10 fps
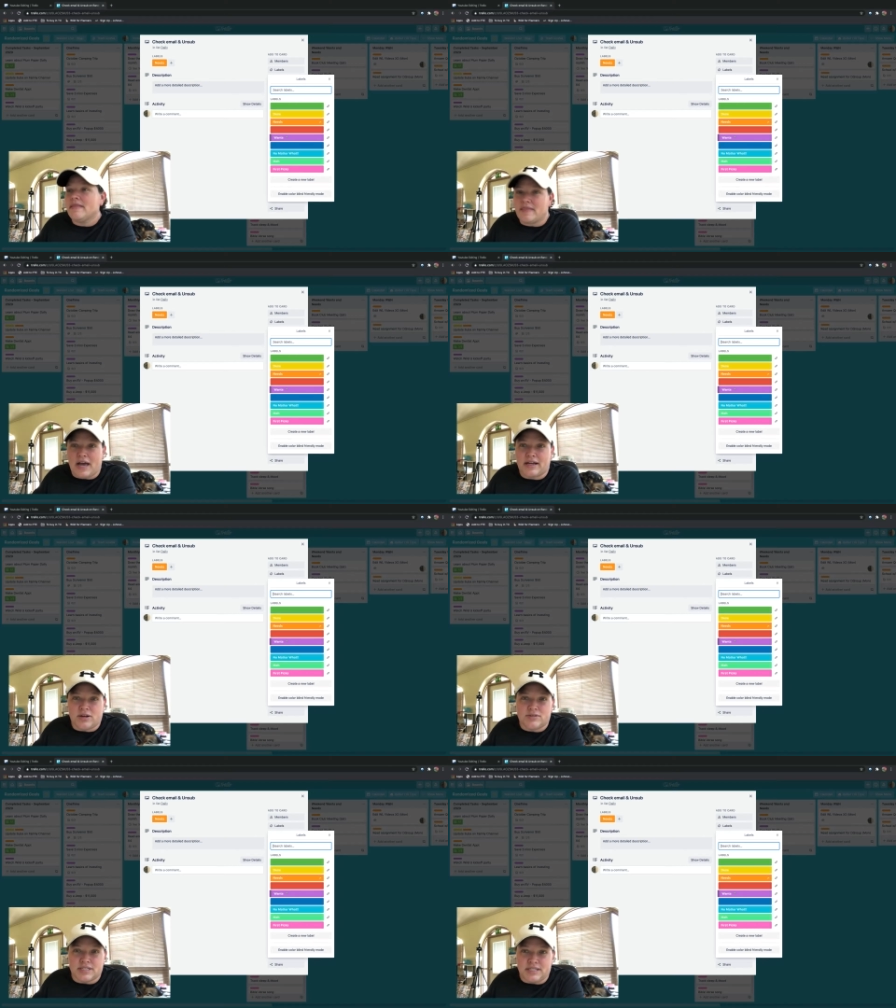That
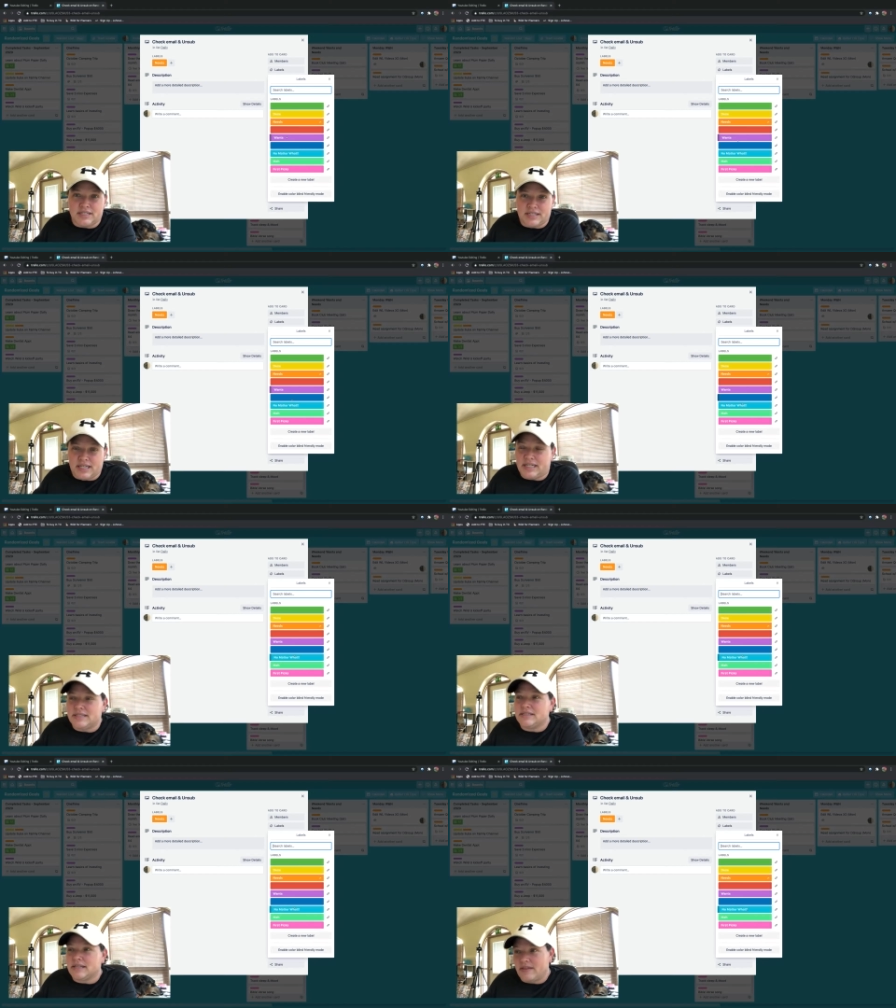goes into
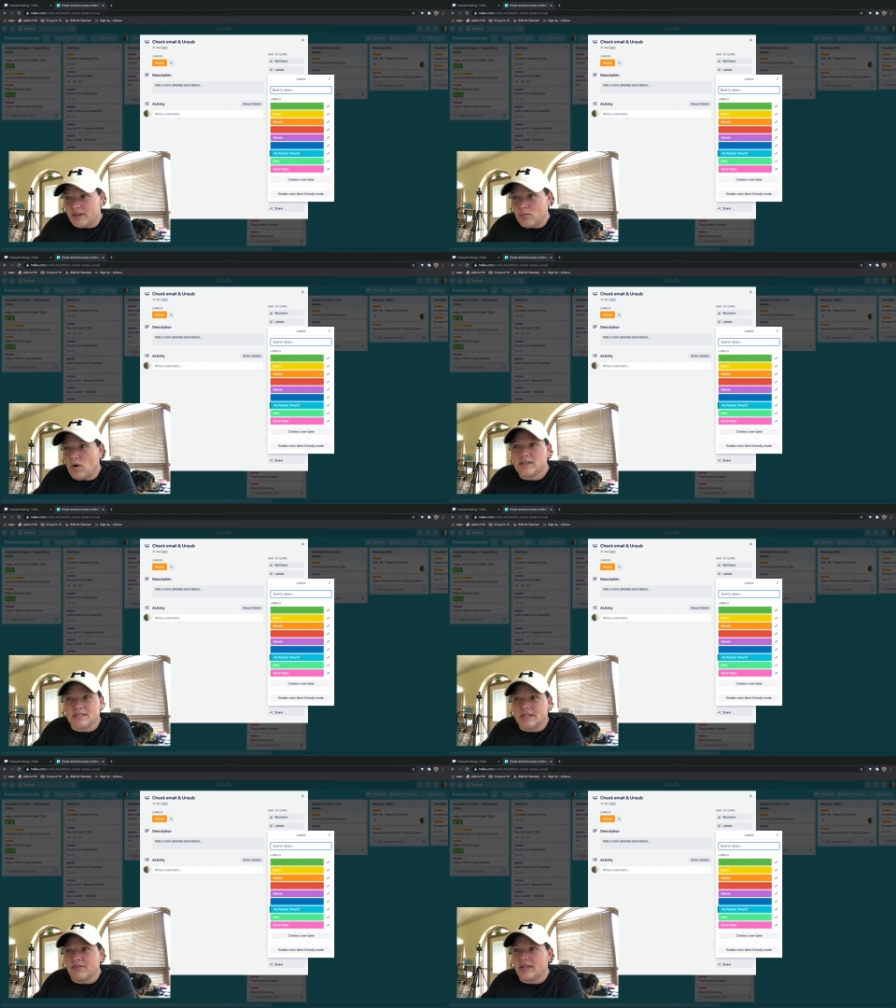needs. And then wants
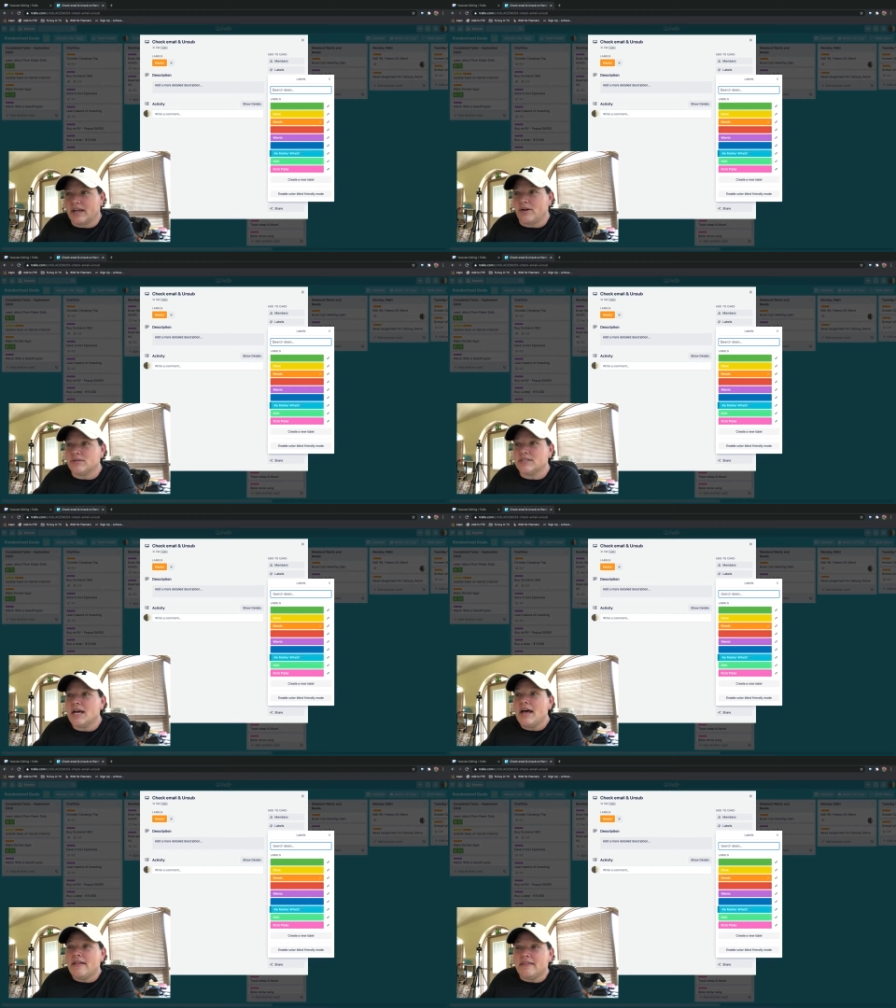is everything else.
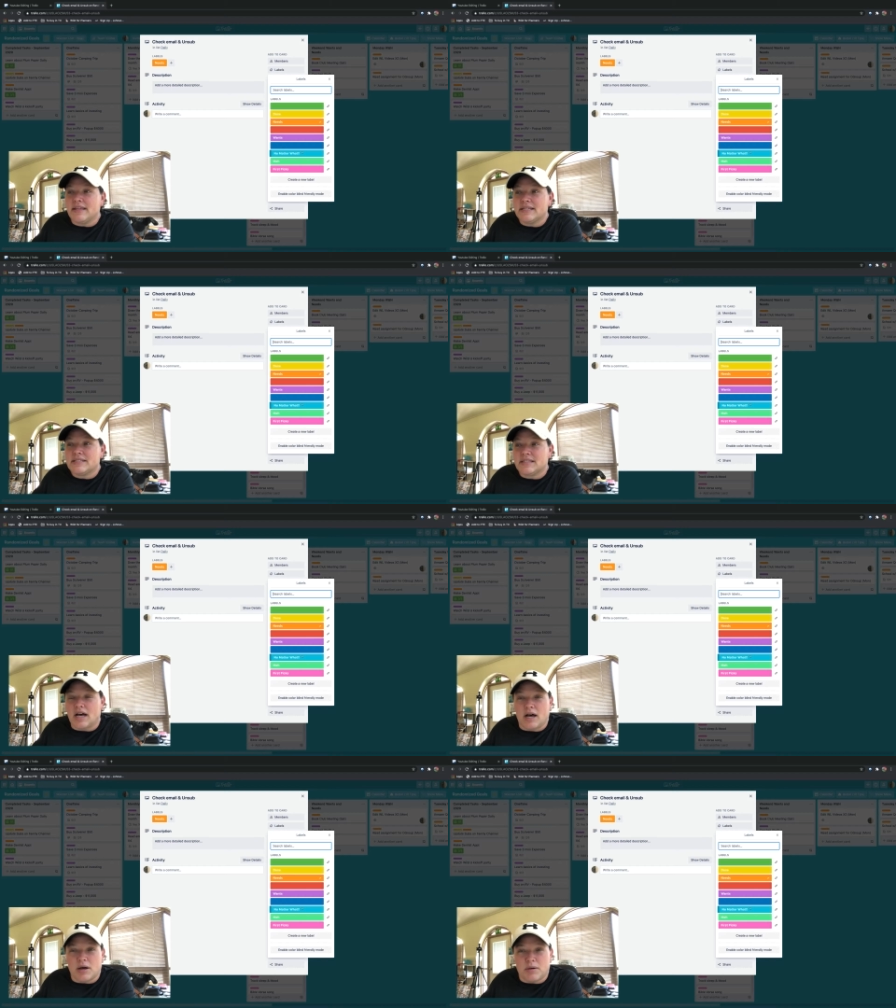This
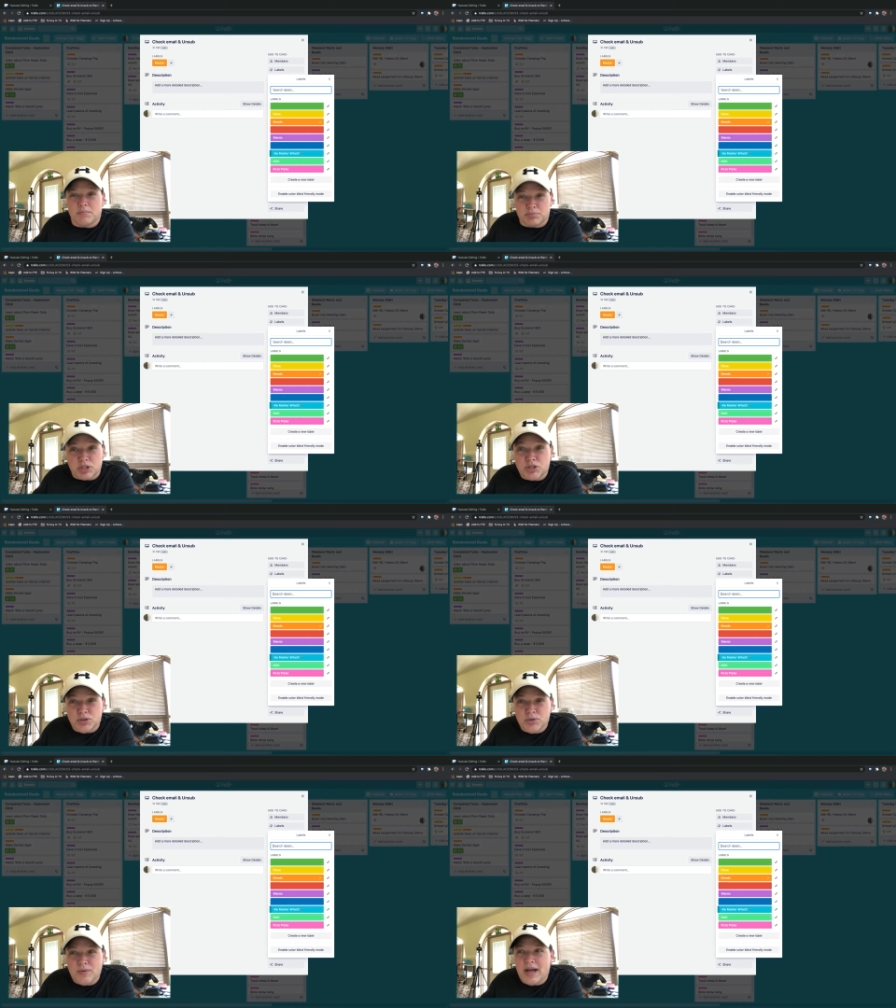uh,
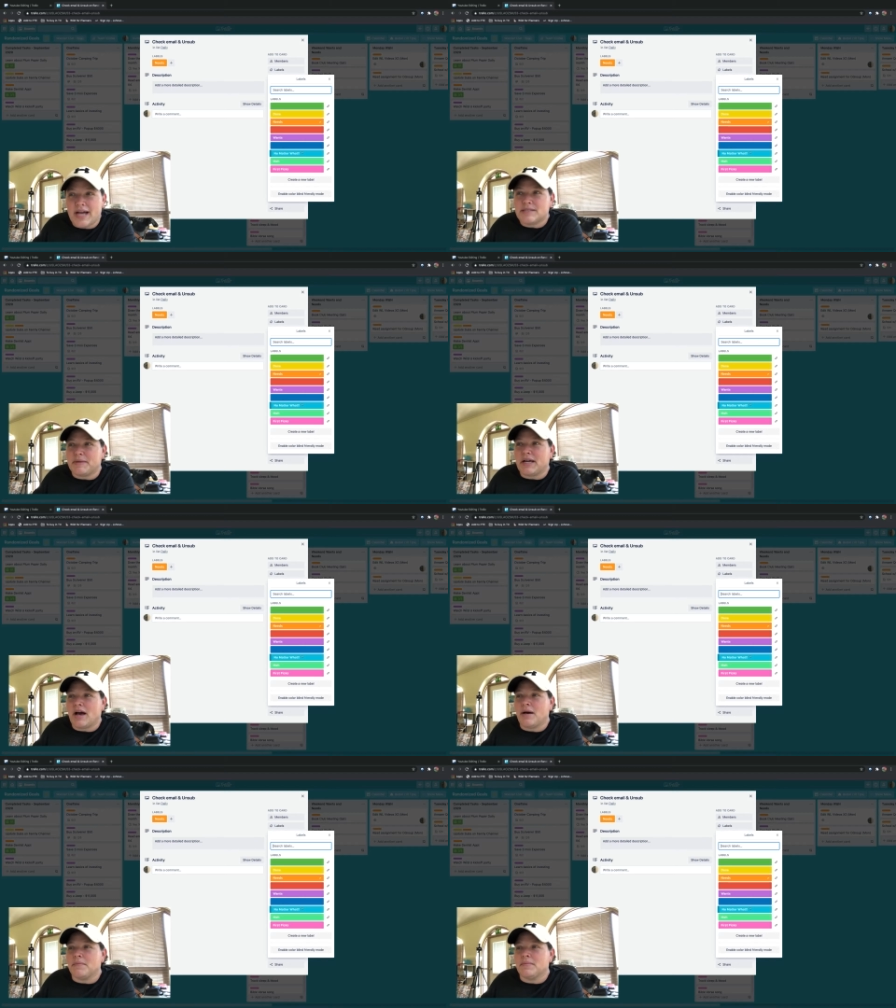blue has
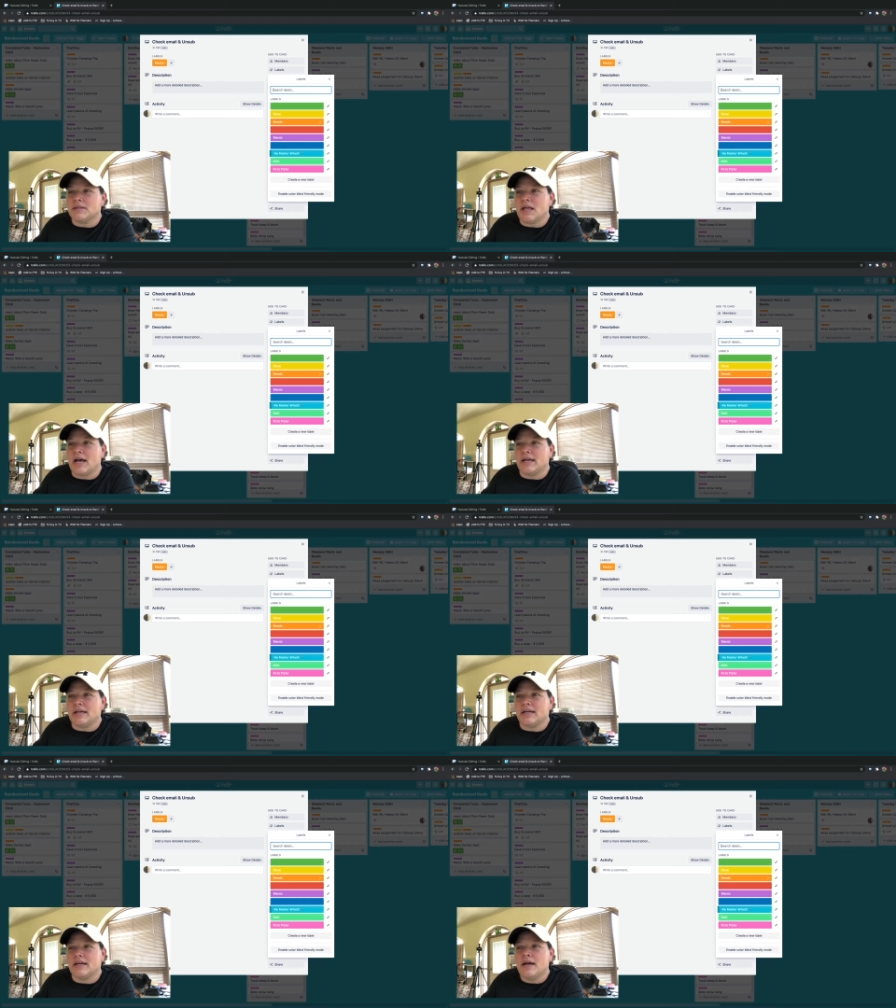become
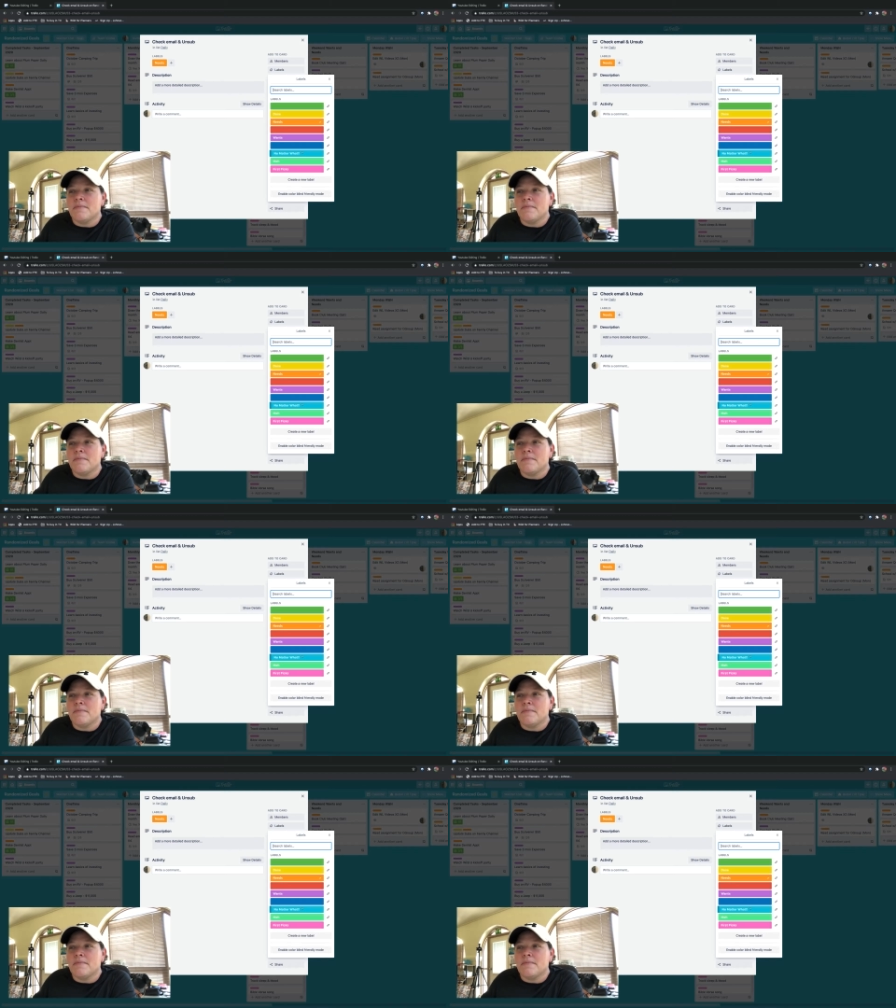like,